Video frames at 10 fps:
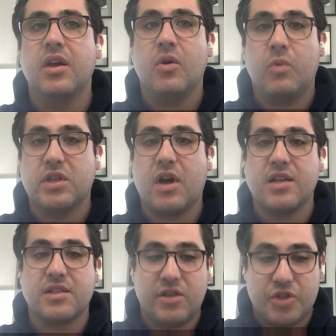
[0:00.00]
What's
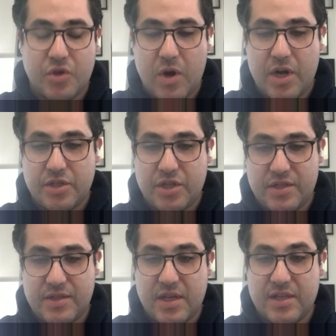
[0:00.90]
causing the shortage
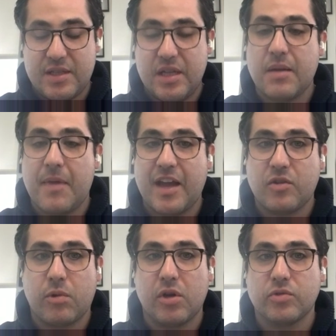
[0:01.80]
is the demand
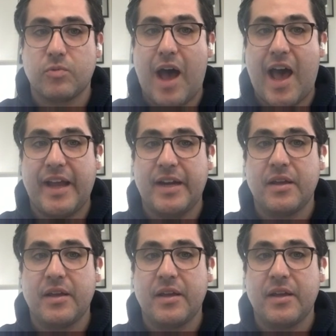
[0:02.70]
worldwide